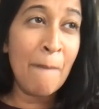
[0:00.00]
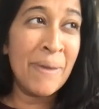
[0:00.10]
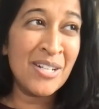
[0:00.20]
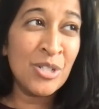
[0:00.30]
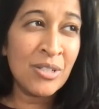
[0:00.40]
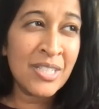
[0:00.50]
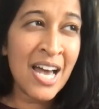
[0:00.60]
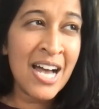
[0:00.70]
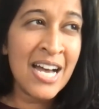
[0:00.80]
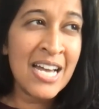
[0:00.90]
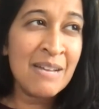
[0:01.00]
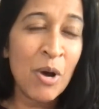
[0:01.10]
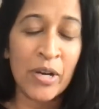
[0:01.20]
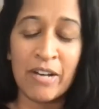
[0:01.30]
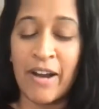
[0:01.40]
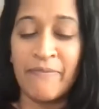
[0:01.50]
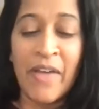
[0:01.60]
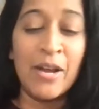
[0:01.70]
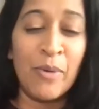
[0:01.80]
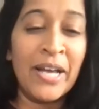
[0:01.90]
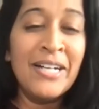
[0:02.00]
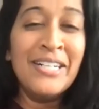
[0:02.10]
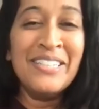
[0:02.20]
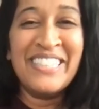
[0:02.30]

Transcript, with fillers: Bundle time. Okay, great. Bundle. Anyway,